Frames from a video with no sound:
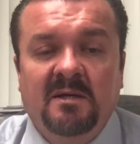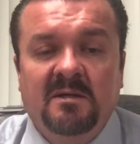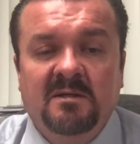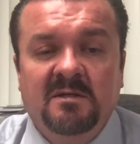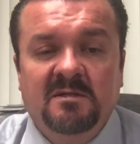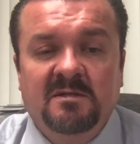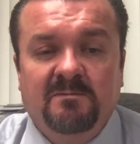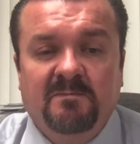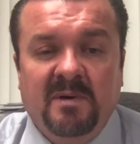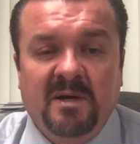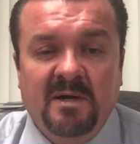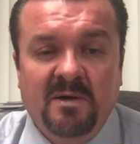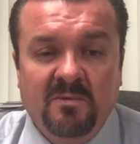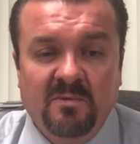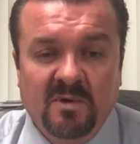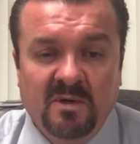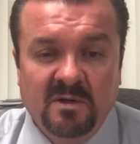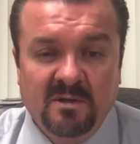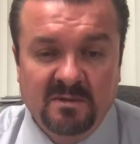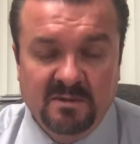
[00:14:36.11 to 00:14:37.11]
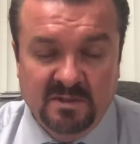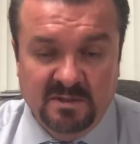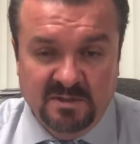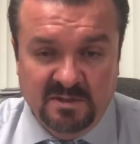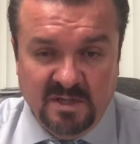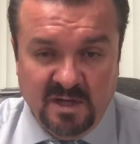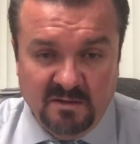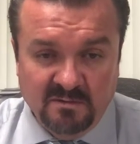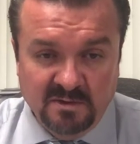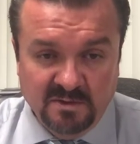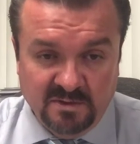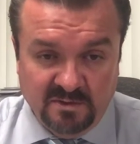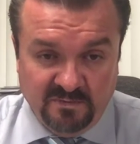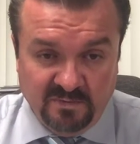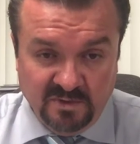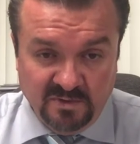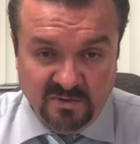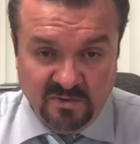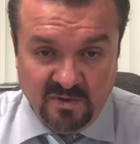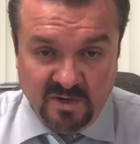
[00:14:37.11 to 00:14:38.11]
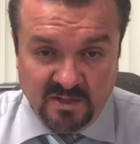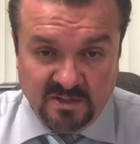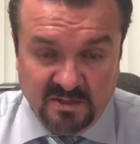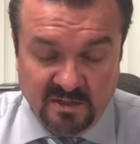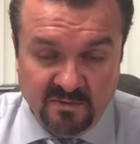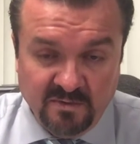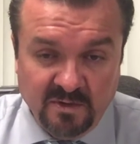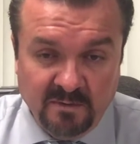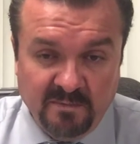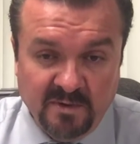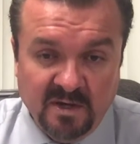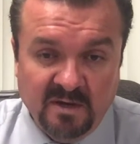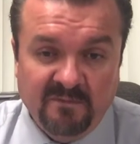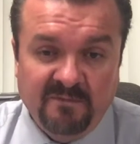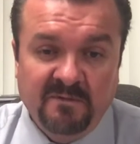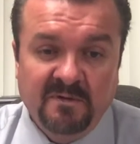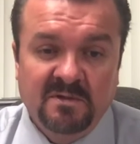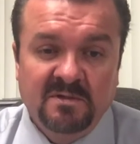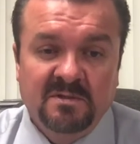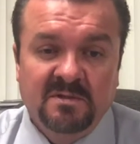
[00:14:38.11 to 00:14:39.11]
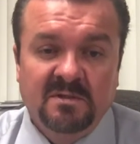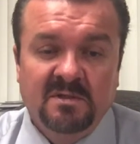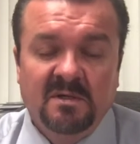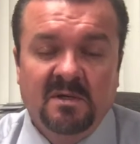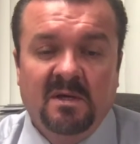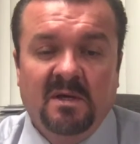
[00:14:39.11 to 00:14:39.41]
despite well-established physical activity benefits,